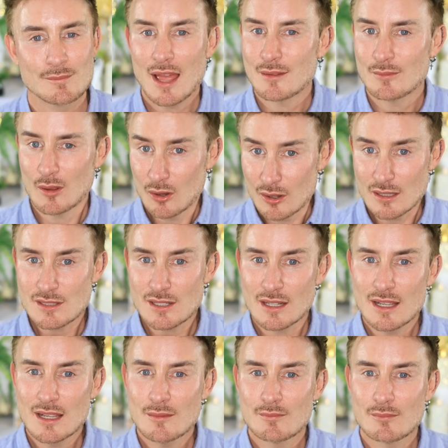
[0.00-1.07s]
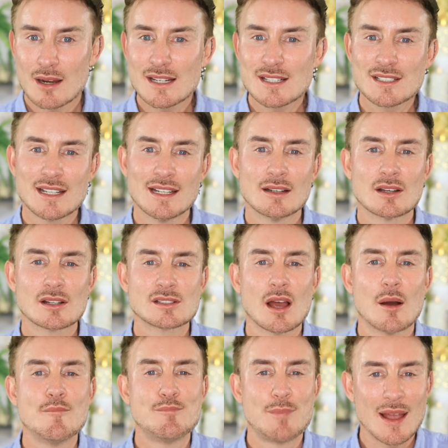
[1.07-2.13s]
And honestly, my skin looks
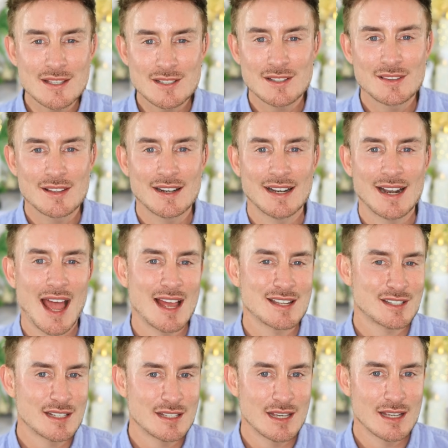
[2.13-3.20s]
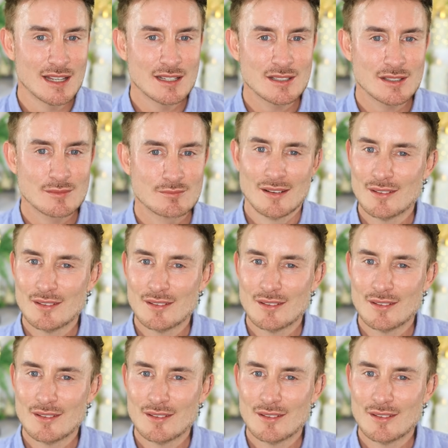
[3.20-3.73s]
better than it has in years,